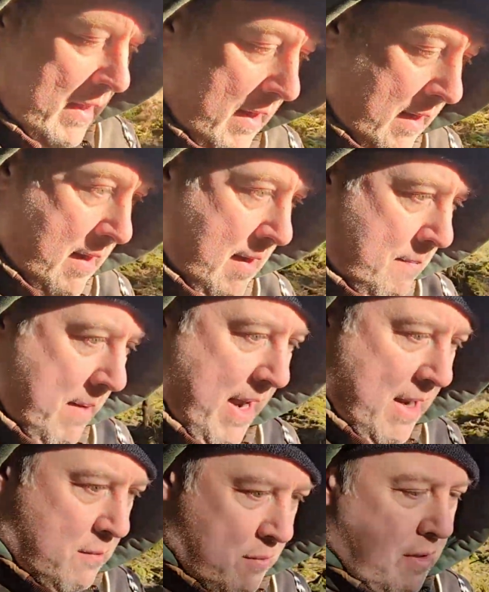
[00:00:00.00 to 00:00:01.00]
And
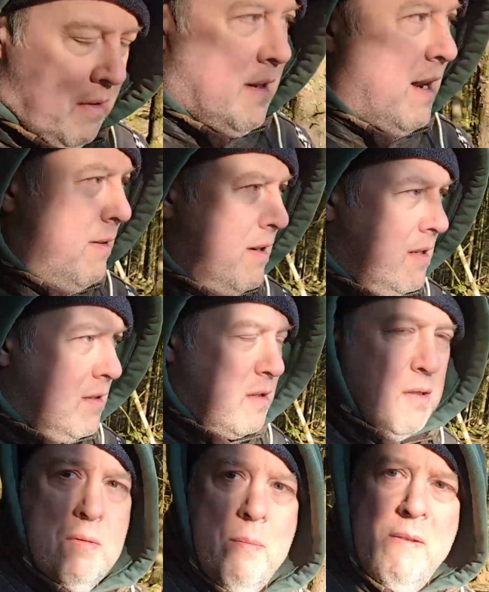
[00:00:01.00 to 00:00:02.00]
also now I can
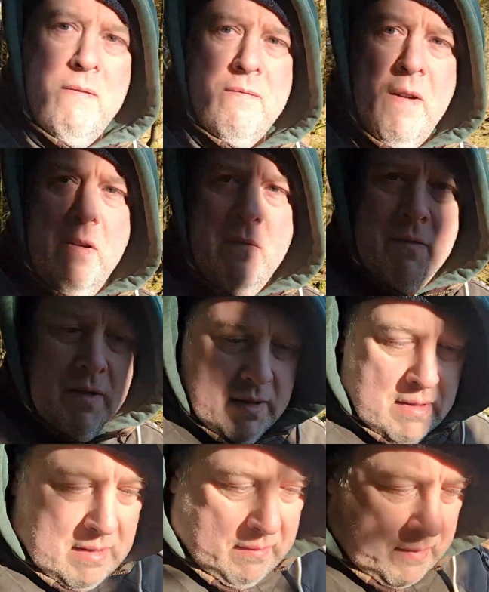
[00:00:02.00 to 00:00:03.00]
just use my phone,
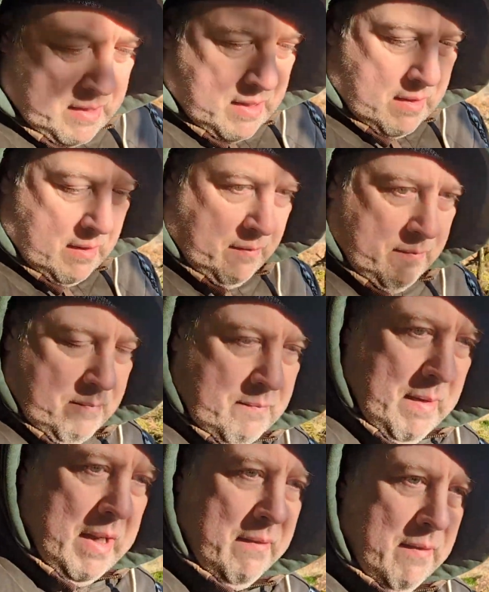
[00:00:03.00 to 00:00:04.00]
obviously, to
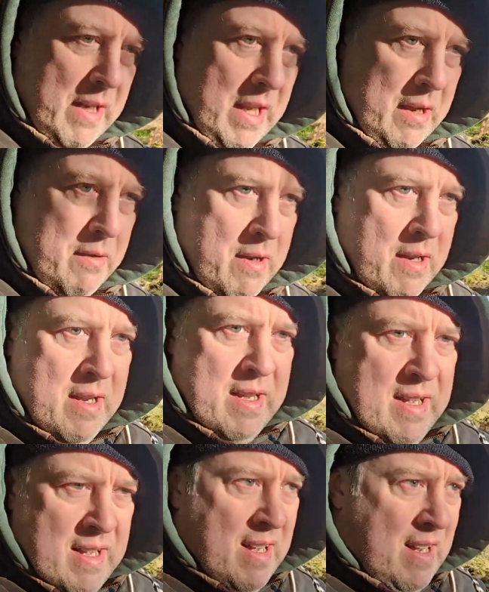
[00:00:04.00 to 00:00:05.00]
make a video.
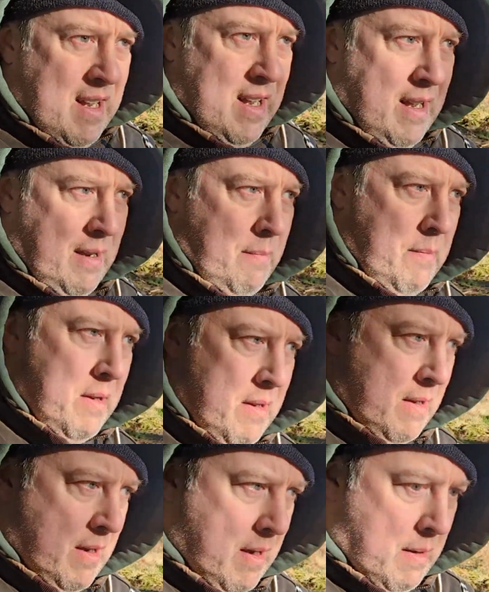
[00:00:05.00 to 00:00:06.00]
When
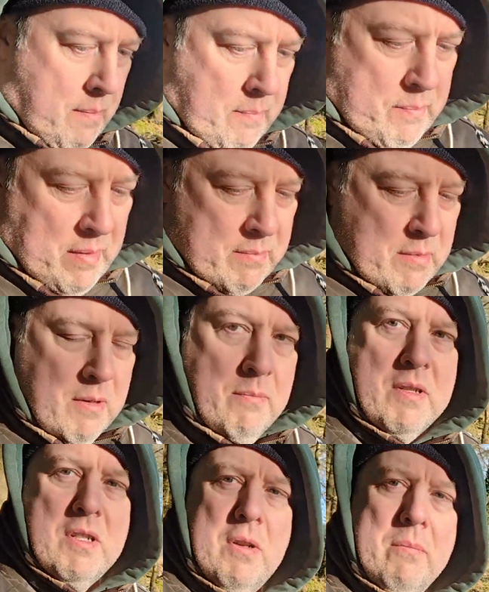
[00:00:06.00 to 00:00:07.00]
I'm doing my
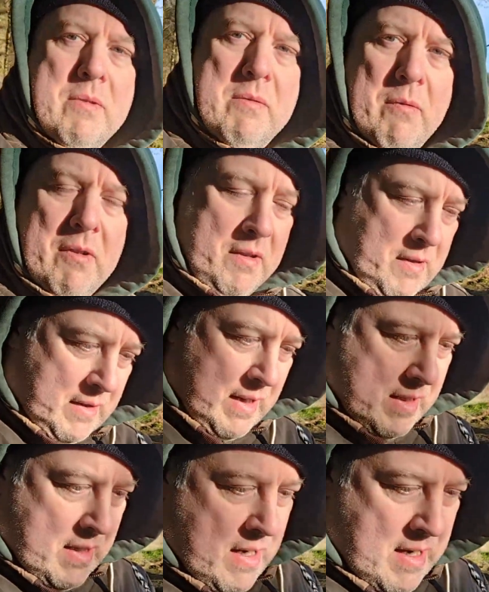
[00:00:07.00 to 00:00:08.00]
stomps and whatnot, there's